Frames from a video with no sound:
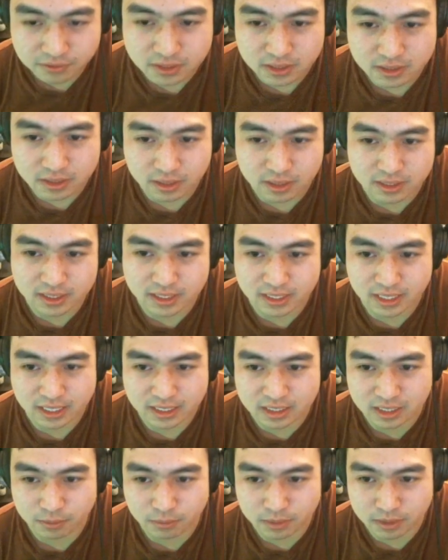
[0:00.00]
So this is
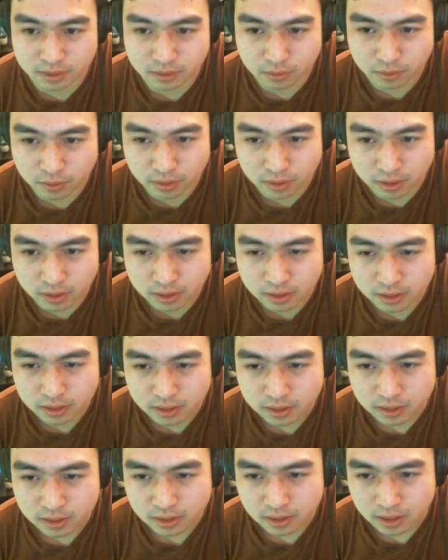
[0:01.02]
actually with your
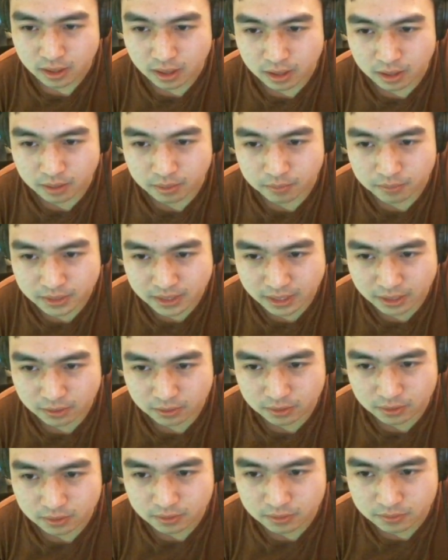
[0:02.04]

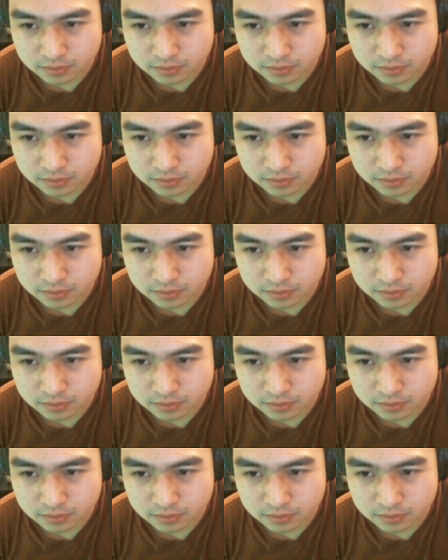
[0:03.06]
heel.